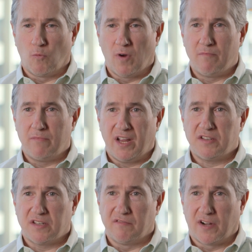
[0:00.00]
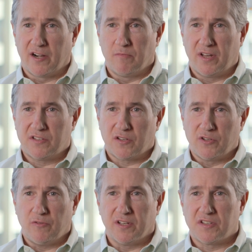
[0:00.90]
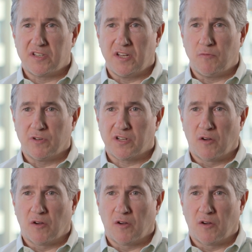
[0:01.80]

web-based environment, so you can see what's